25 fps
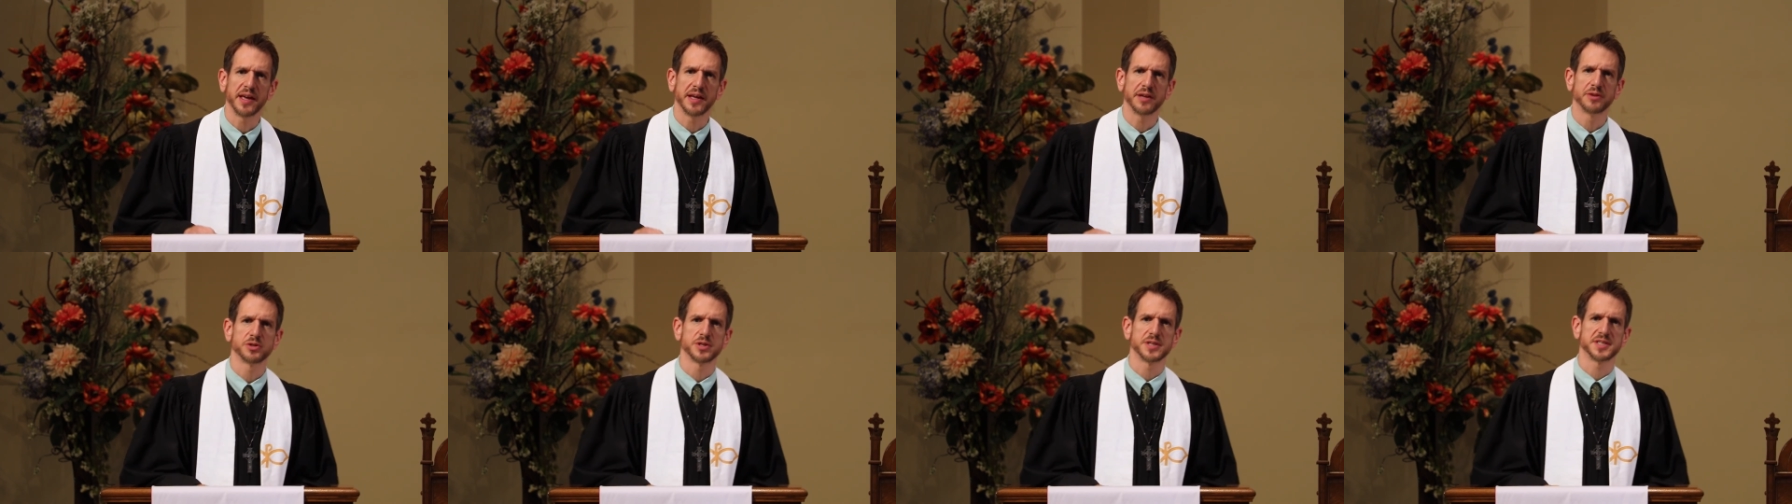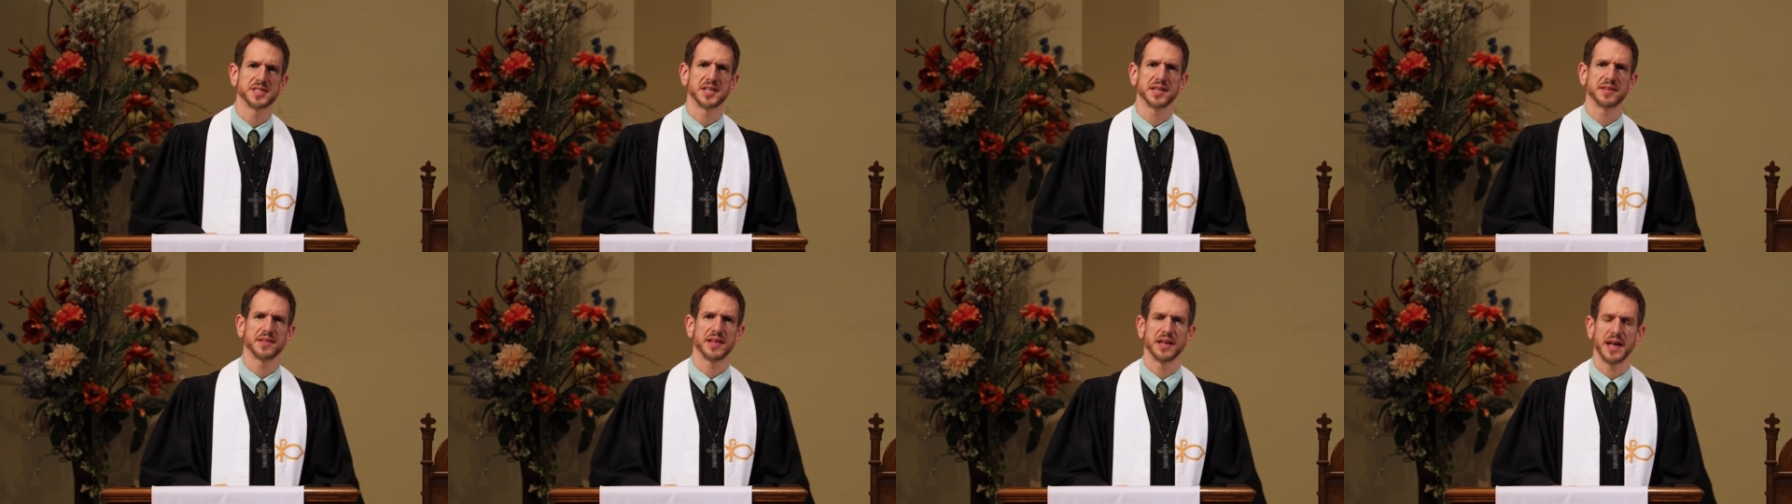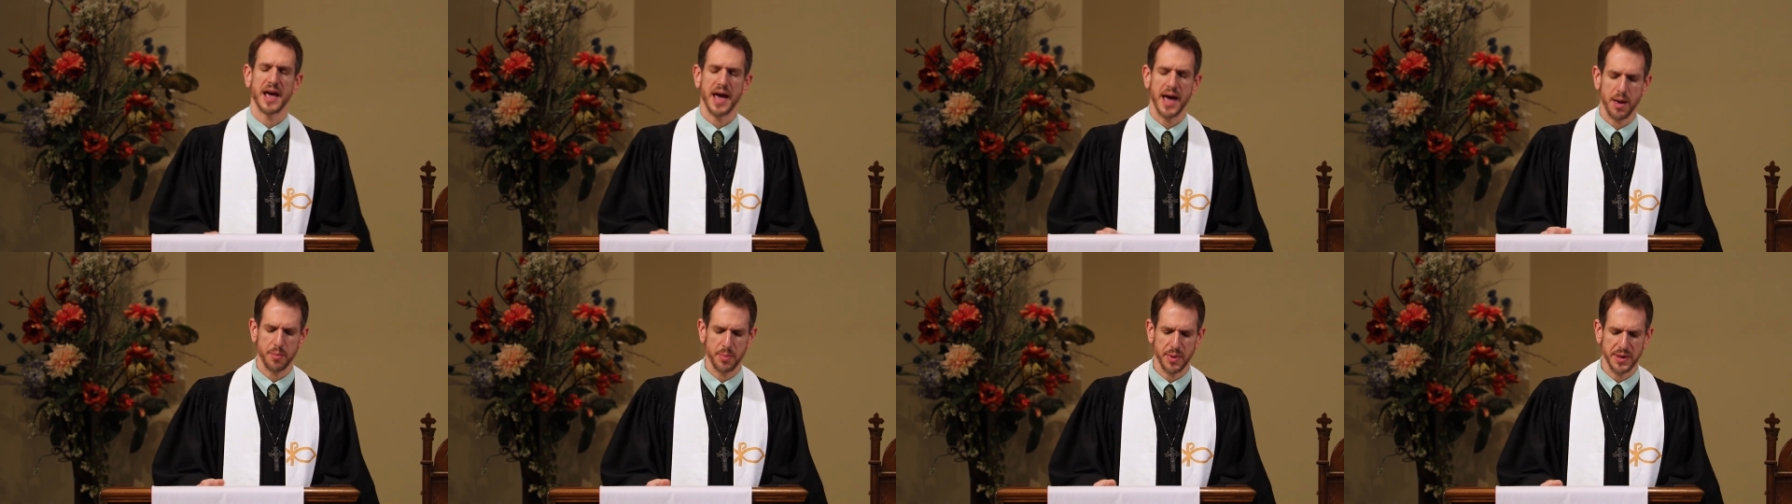interesting that
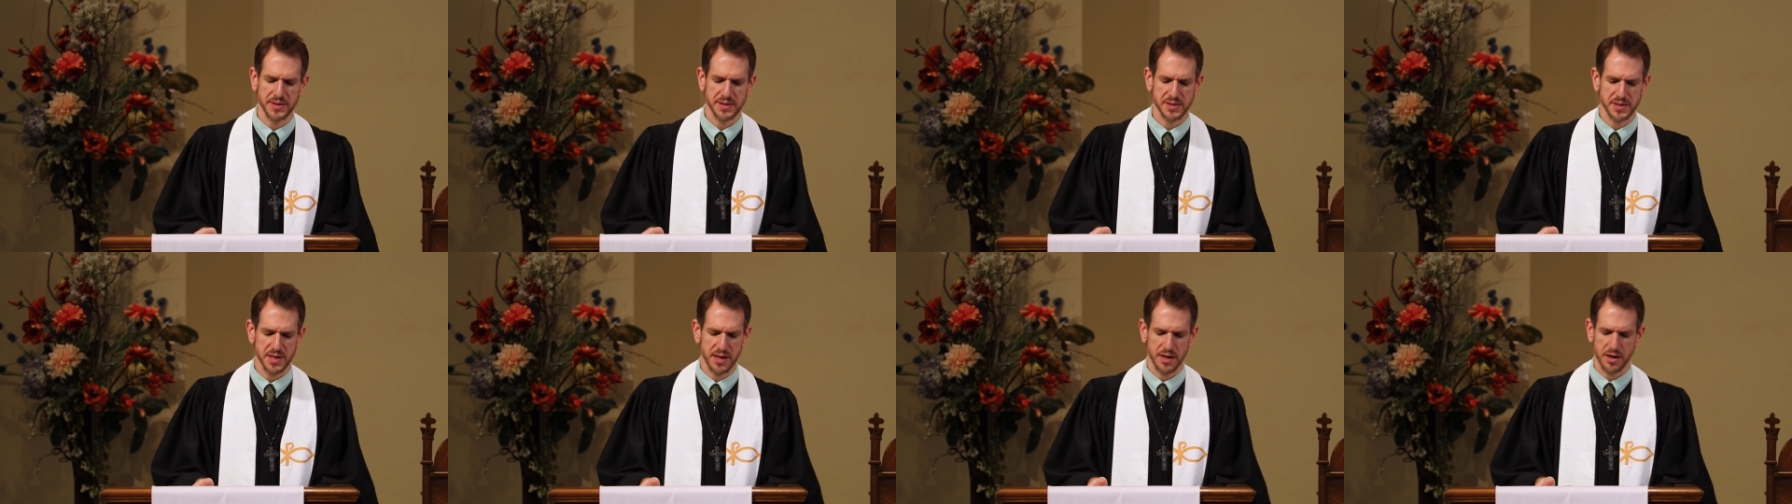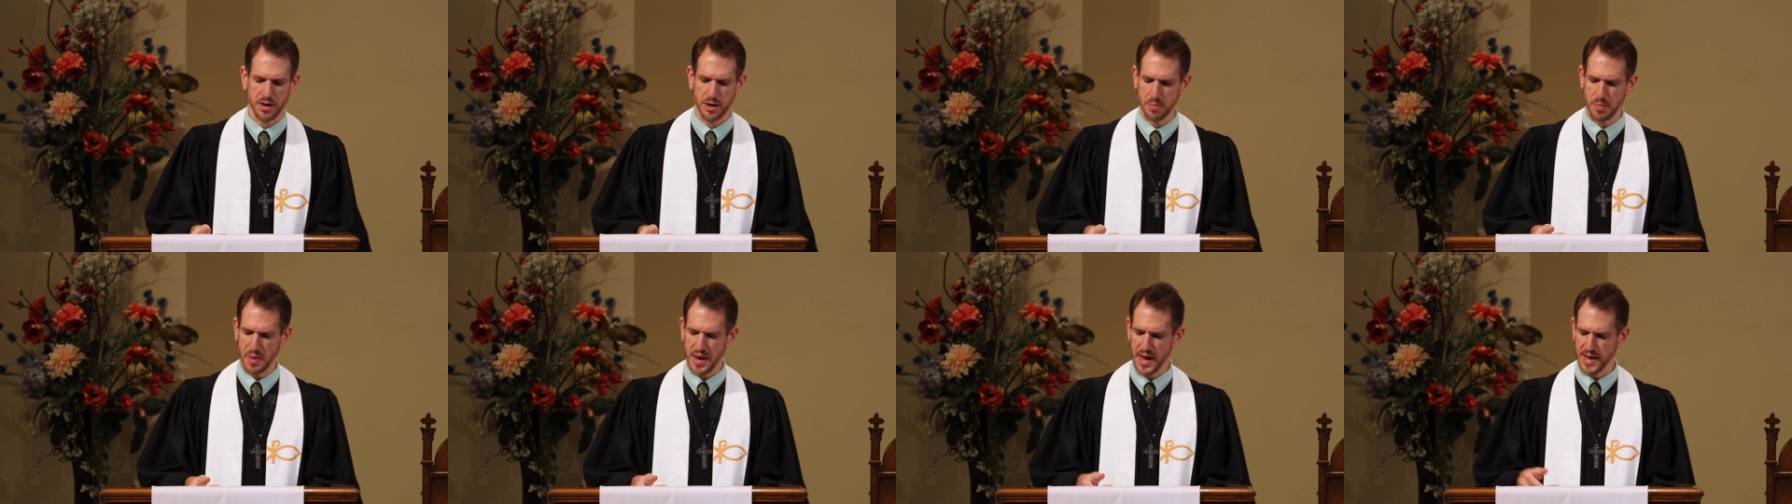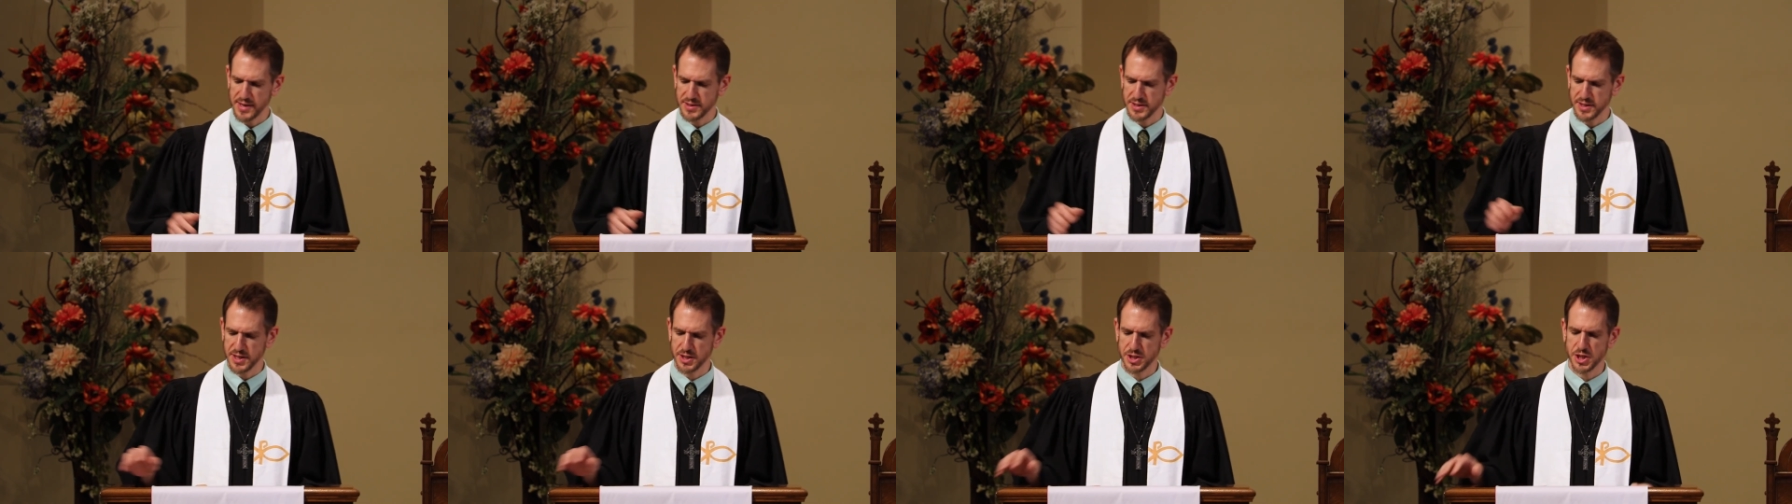happens in our
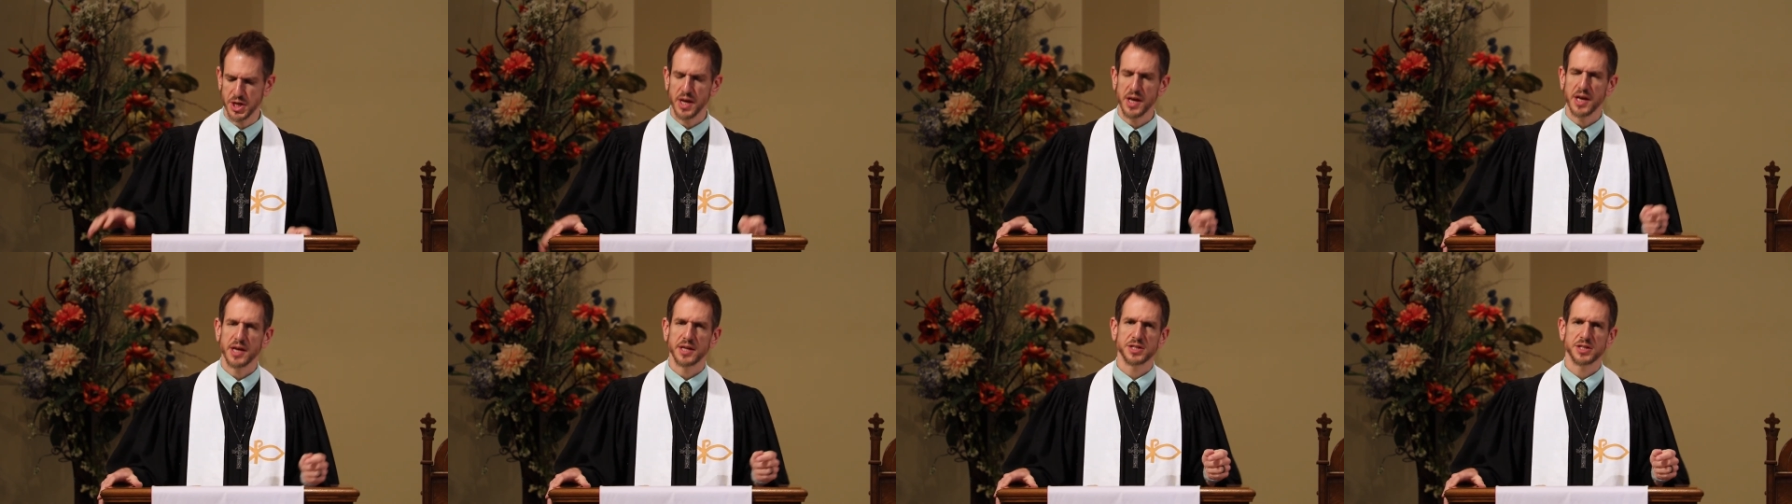passage.